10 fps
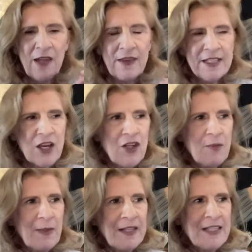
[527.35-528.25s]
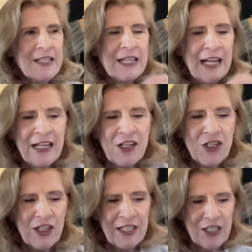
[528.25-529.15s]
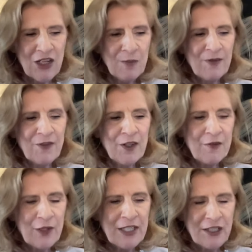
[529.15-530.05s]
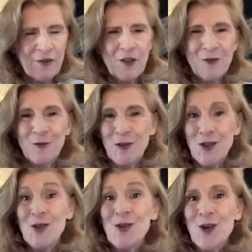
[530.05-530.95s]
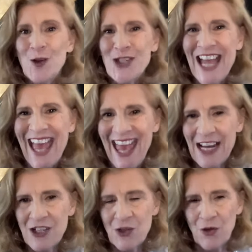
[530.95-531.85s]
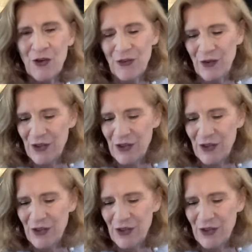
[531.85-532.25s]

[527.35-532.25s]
There's going to be this is an energy that's going to be very, very difficult for you not to act on.